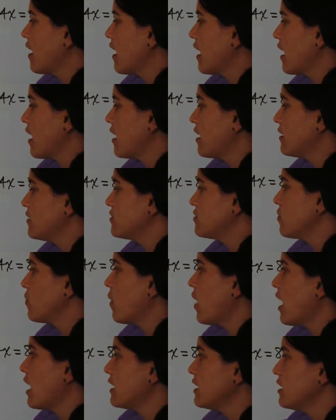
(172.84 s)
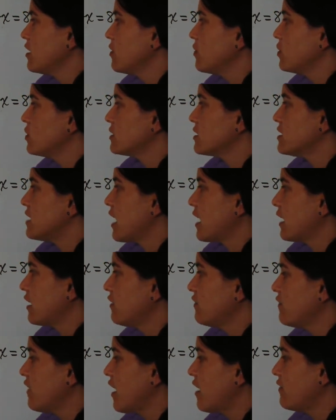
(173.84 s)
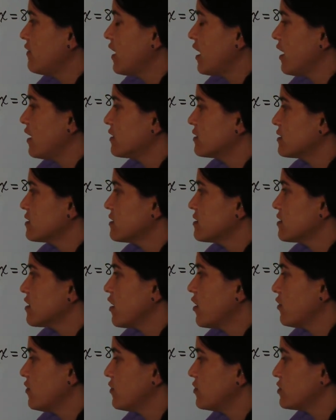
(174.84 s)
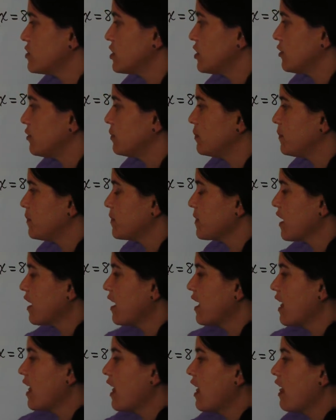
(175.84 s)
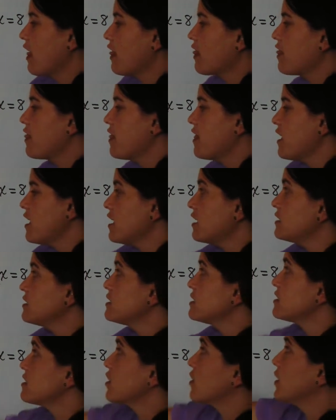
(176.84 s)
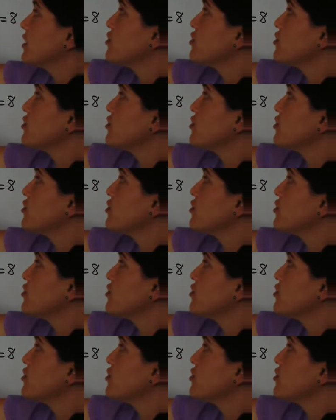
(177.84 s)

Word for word: and y equals negative 5x over 2. This, the